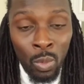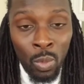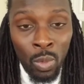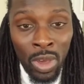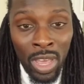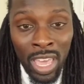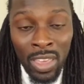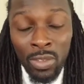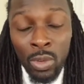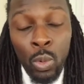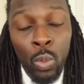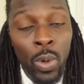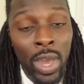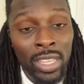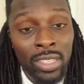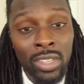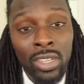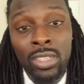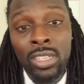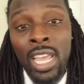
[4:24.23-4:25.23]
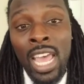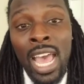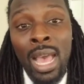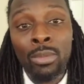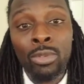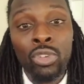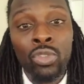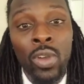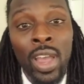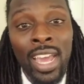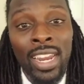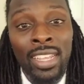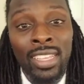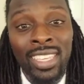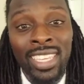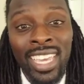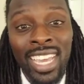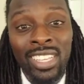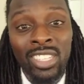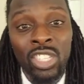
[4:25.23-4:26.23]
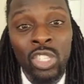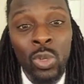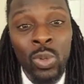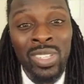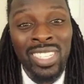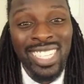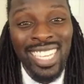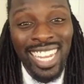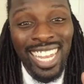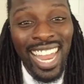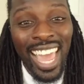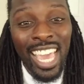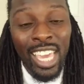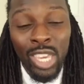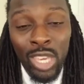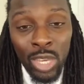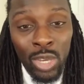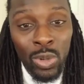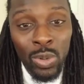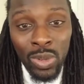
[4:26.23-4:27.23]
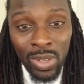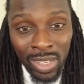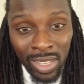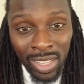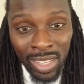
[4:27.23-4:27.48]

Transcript: If you waste your time trying to get students to like you,